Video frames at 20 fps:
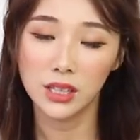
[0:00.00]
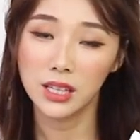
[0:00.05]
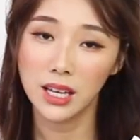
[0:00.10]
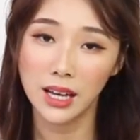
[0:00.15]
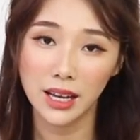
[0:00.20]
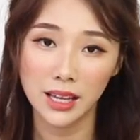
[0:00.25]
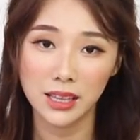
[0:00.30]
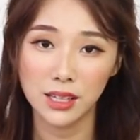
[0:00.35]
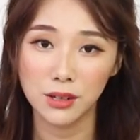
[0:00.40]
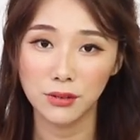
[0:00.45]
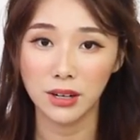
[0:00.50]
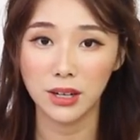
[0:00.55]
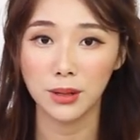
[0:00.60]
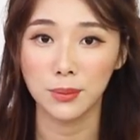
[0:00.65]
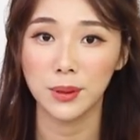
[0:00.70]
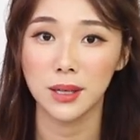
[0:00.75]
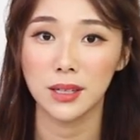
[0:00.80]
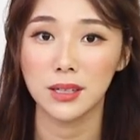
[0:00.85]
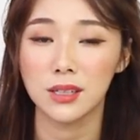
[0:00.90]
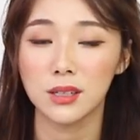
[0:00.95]
really highly
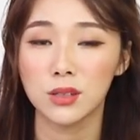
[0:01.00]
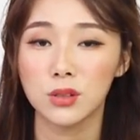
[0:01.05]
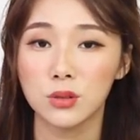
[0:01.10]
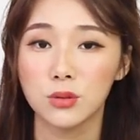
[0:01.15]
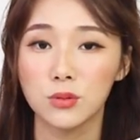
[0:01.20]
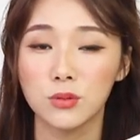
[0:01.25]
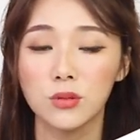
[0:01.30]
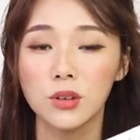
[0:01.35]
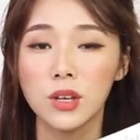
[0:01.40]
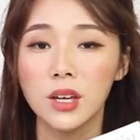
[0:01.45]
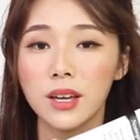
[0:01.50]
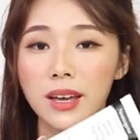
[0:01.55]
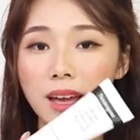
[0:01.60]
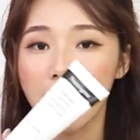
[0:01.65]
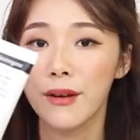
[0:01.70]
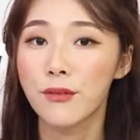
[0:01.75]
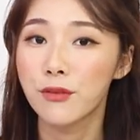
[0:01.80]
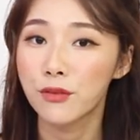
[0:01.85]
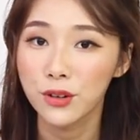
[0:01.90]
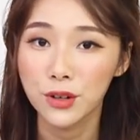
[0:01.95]
recommend it to
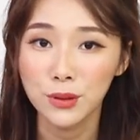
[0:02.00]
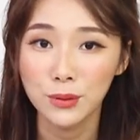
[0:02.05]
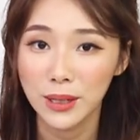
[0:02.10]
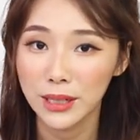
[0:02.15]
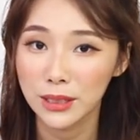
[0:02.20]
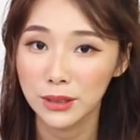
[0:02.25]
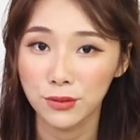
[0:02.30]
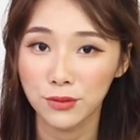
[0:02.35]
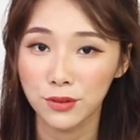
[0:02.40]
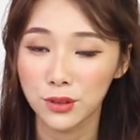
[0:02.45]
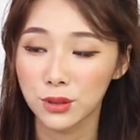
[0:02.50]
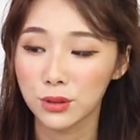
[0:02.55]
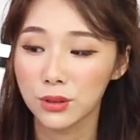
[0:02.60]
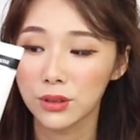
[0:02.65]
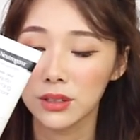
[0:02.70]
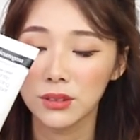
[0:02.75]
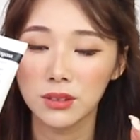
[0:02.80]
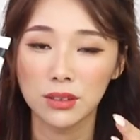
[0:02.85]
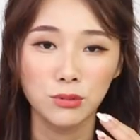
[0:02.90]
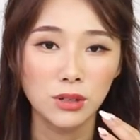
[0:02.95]
every one of
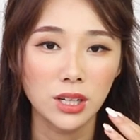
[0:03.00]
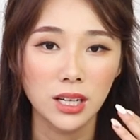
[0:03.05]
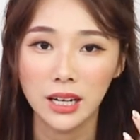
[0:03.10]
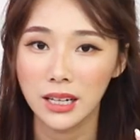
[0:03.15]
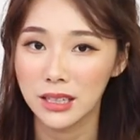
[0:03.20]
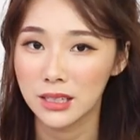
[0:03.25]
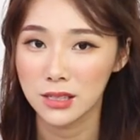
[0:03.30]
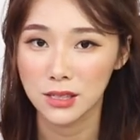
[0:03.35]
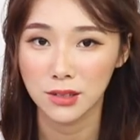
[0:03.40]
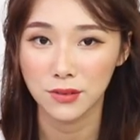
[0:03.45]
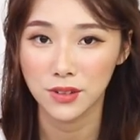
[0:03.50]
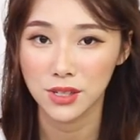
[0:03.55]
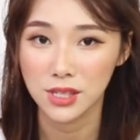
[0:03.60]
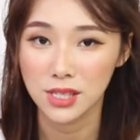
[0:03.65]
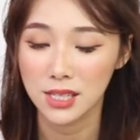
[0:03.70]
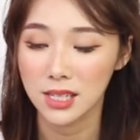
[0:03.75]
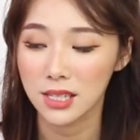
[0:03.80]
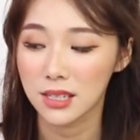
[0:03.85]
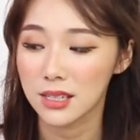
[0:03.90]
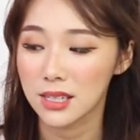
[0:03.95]
you, regardless of your
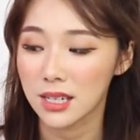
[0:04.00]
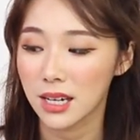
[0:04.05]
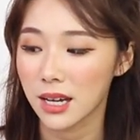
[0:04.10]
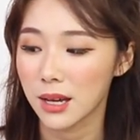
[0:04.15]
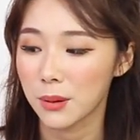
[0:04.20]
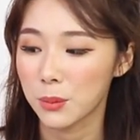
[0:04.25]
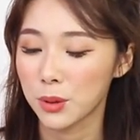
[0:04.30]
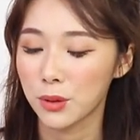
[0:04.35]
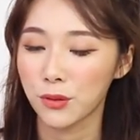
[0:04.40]
skin type.